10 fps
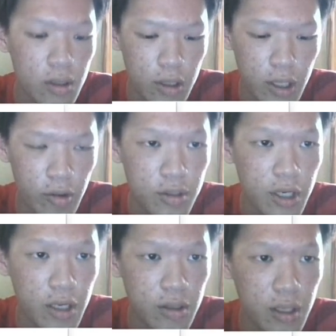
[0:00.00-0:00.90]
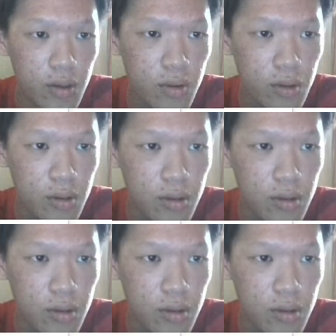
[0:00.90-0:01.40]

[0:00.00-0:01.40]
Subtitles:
Let's try to download